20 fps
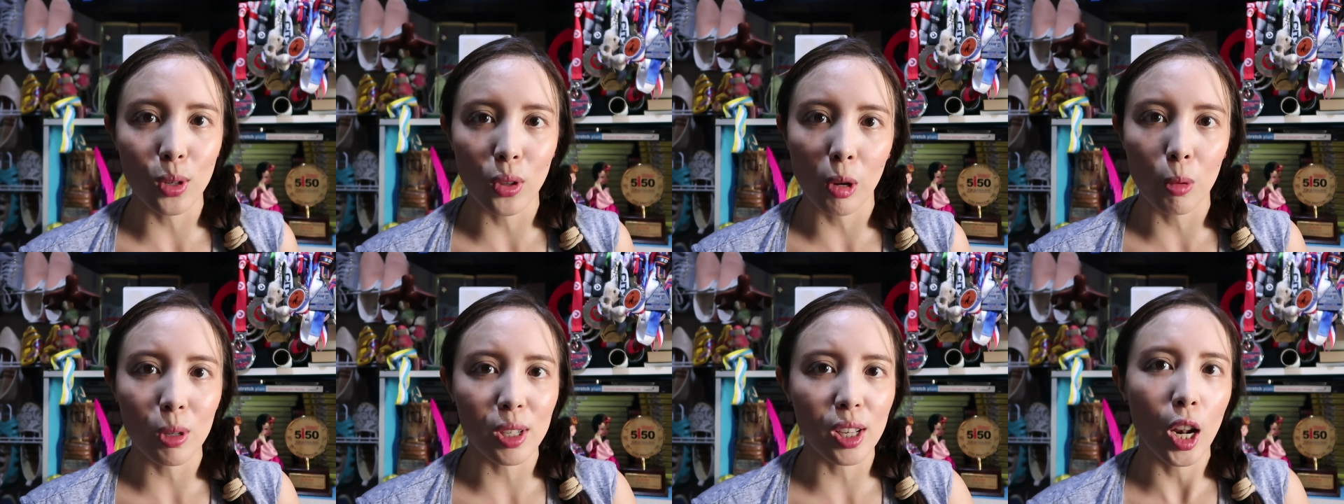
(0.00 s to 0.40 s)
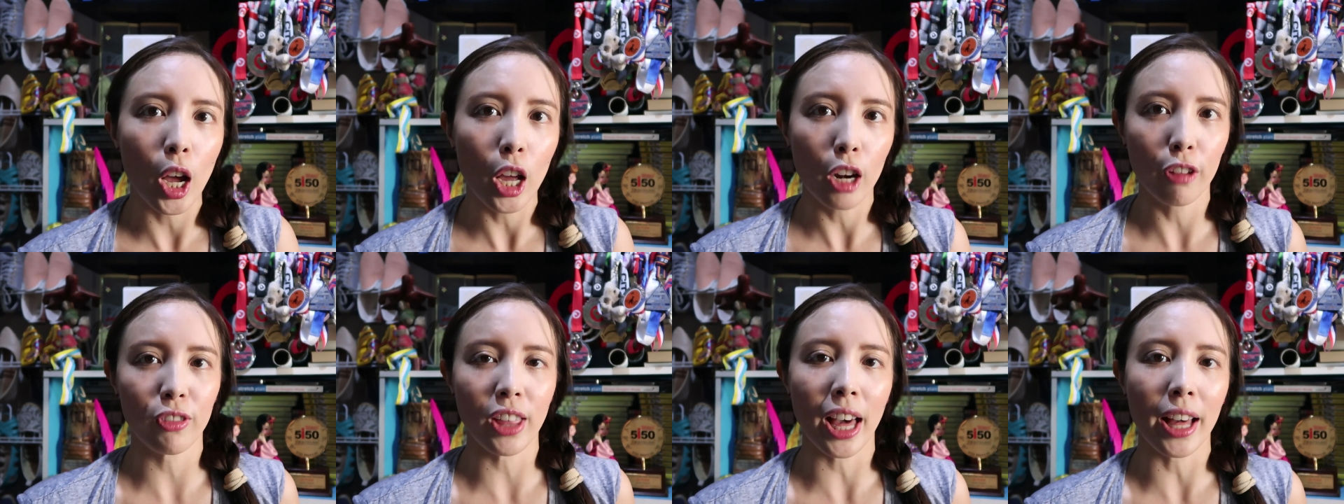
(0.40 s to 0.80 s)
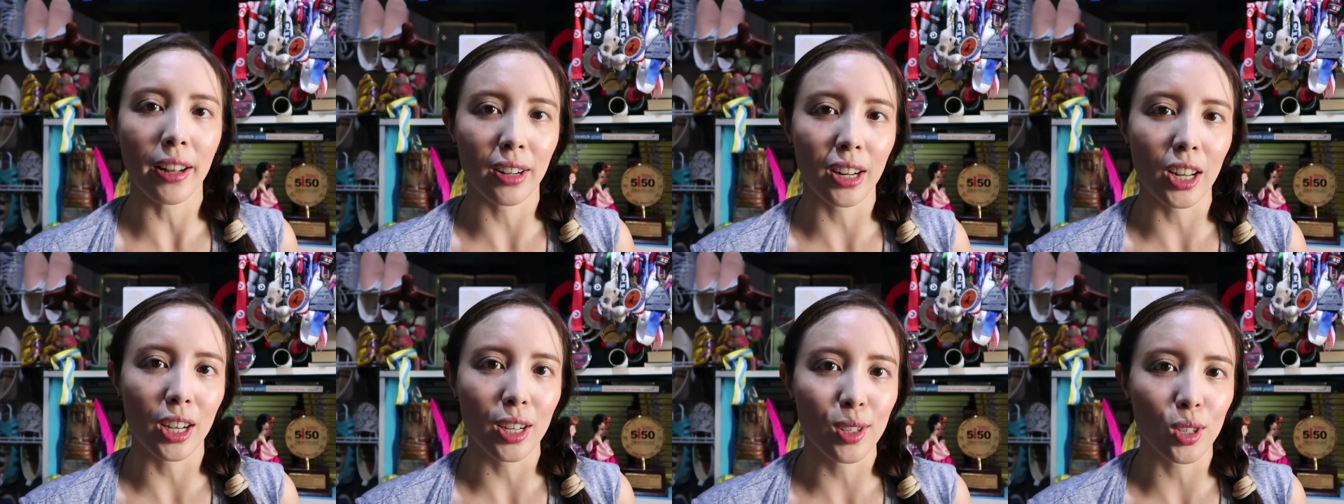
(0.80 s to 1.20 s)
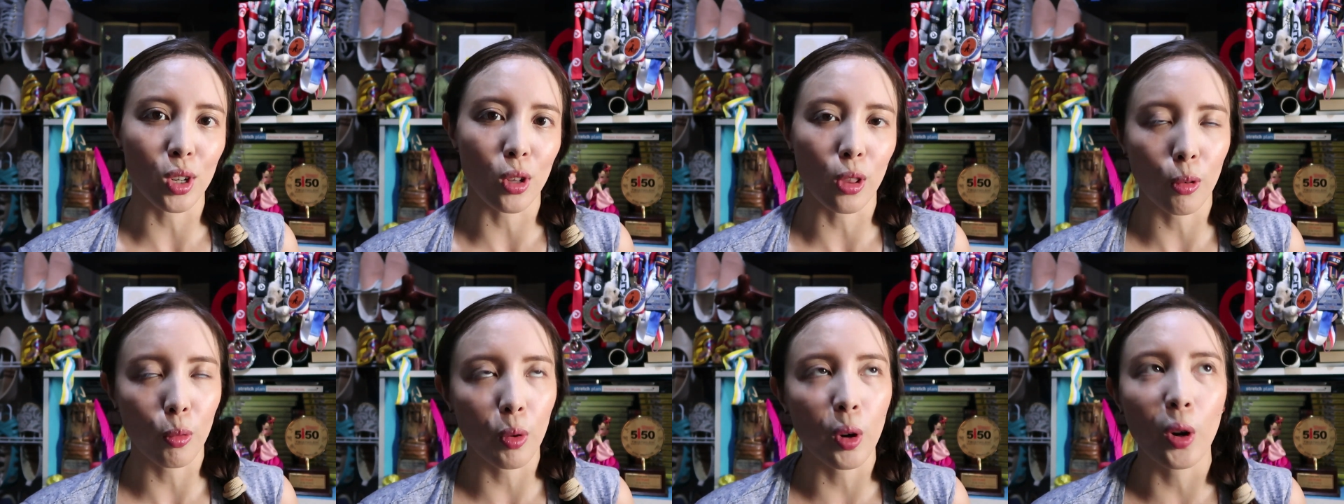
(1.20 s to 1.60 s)
so there was a lot of that dust
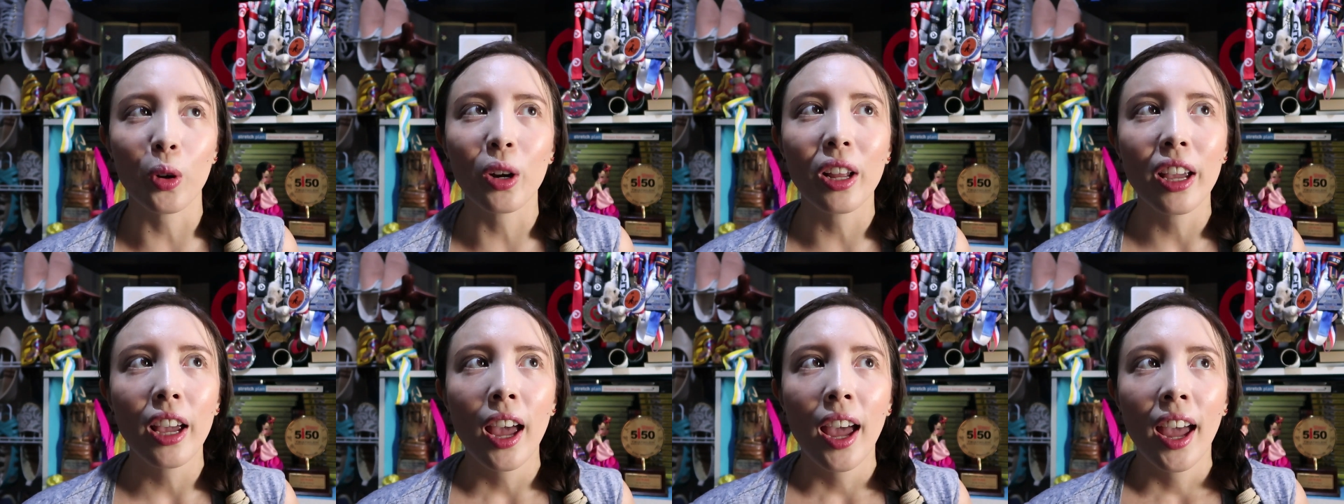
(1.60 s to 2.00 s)
on the road.